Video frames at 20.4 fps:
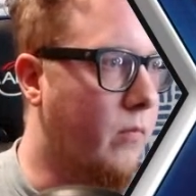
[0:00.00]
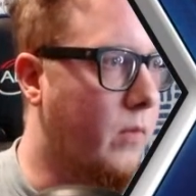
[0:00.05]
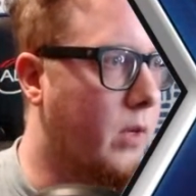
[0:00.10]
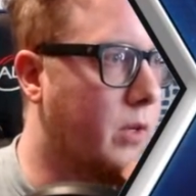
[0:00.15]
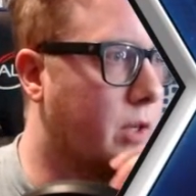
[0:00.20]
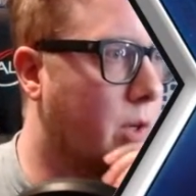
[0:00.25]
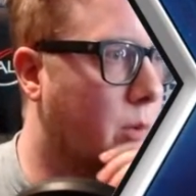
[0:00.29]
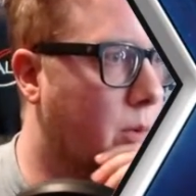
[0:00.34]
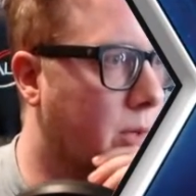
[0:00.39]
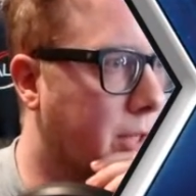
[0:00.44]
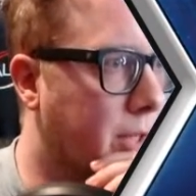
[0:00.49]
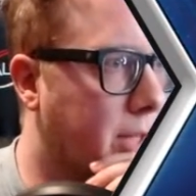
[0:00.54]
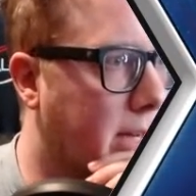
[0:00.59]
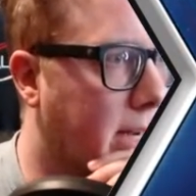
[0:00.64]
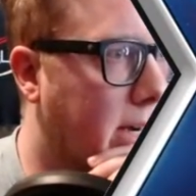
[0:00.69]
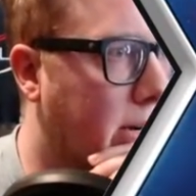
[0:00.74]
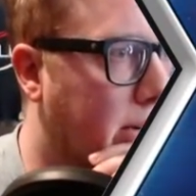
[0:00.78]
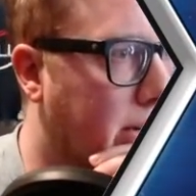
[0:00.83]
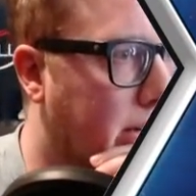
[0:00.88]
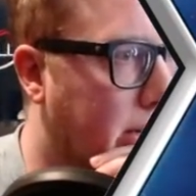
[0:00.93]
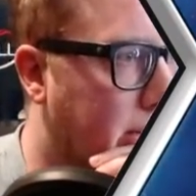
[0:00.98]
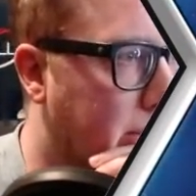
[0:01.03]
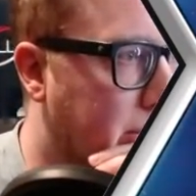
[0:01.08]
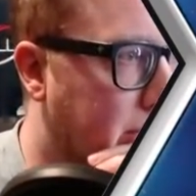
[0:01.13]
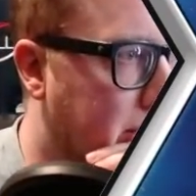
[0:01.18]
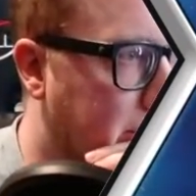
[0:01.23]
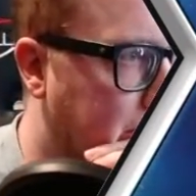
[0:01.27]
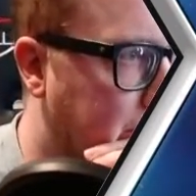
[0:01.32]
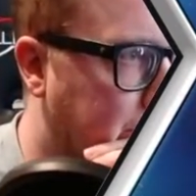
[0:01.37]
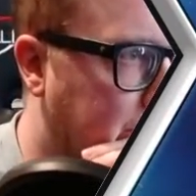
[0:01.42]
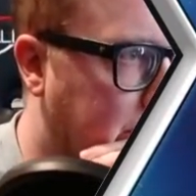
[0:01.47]
So we'll see how it
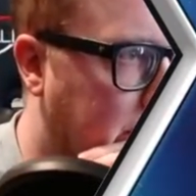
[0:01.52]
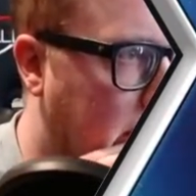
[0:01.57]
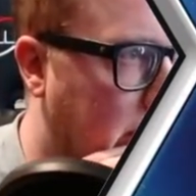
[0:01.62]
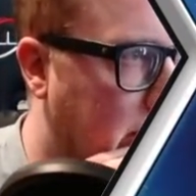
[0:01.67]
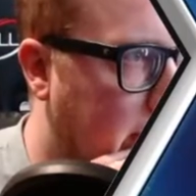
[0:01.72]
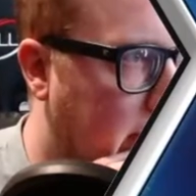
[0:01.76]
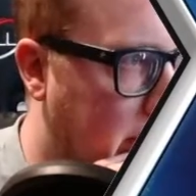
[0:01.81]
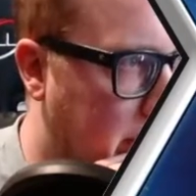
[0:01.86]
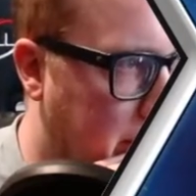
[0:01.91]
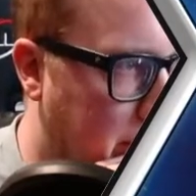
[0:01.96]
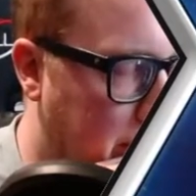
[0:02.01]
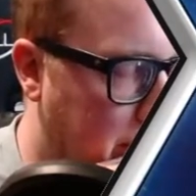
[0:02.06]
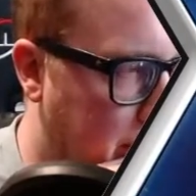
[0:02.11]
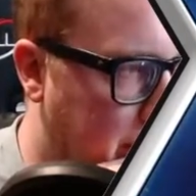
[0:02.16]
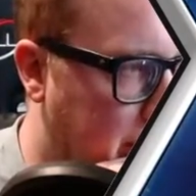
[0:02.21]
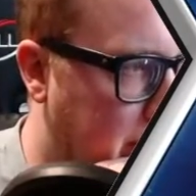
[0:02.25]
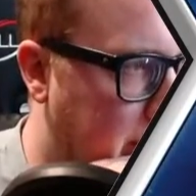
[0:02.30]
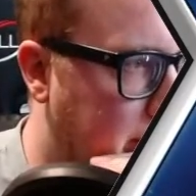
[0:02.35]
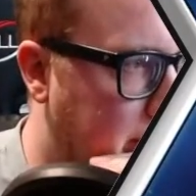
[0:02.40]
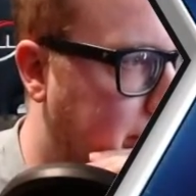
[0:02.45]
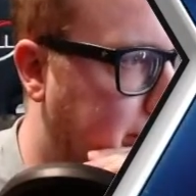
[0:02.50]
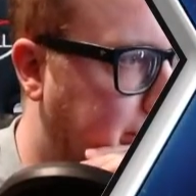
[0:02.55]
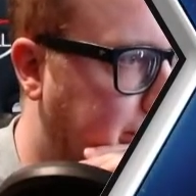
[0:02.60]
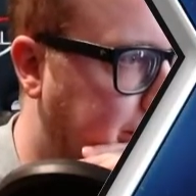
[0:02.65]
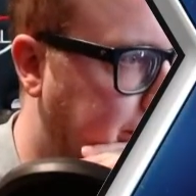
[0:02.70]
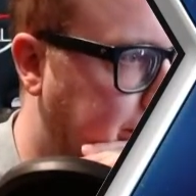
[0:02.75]
goes. Okay, Soulstone.